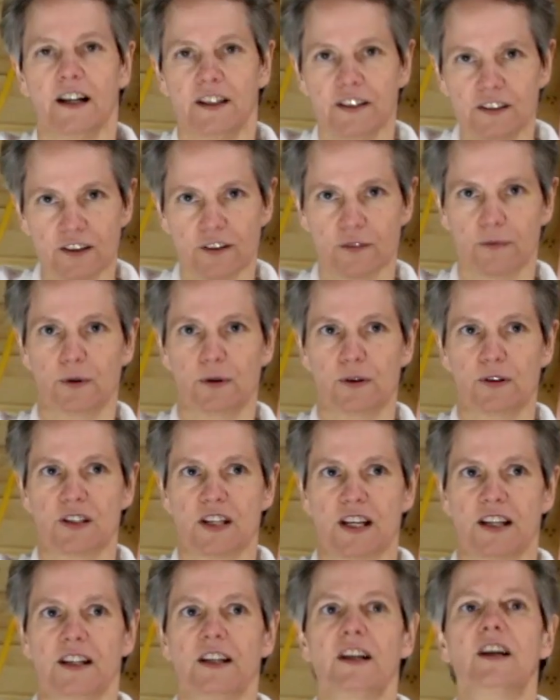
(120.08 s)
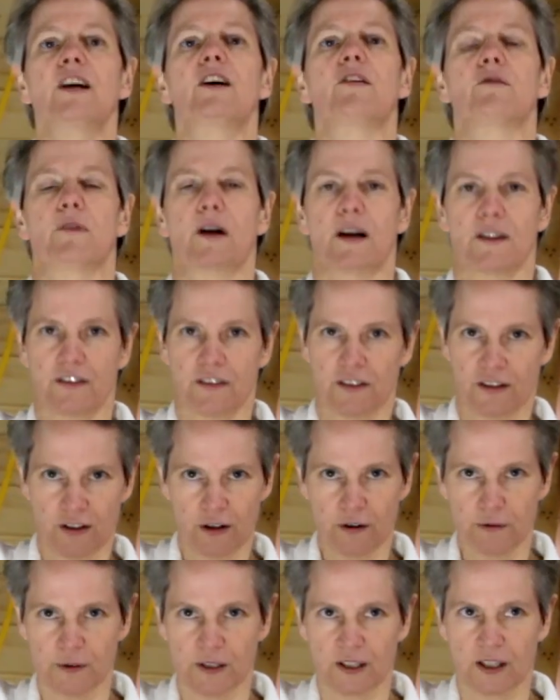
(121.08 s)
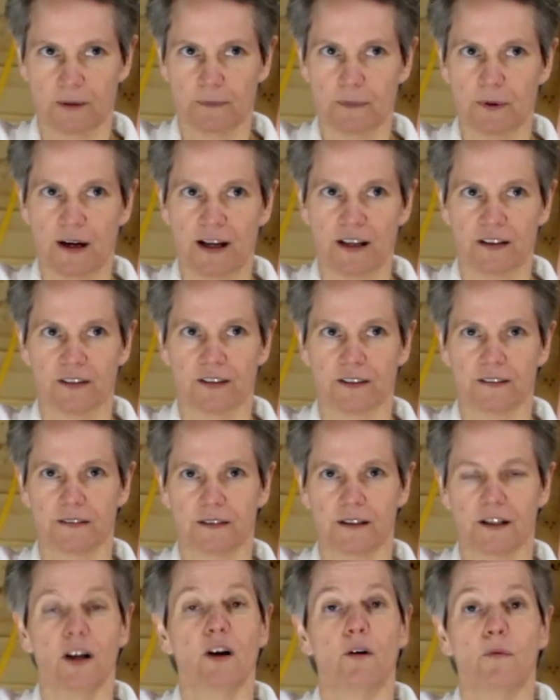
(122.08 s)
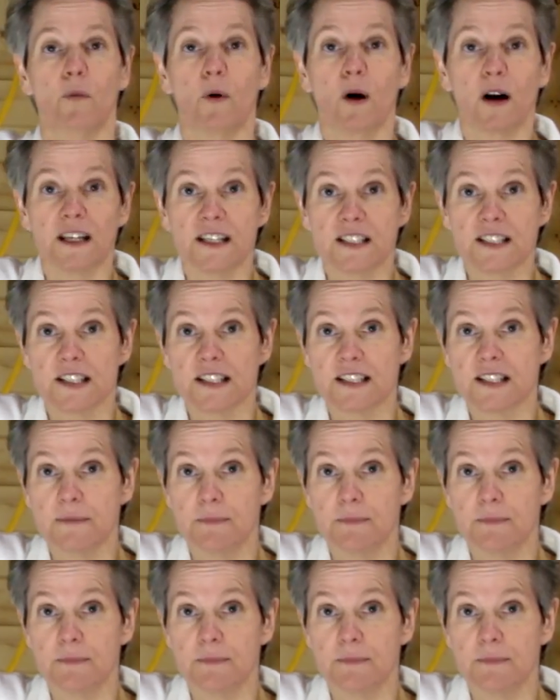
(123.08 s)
under the water rather than holding our breath. Why is this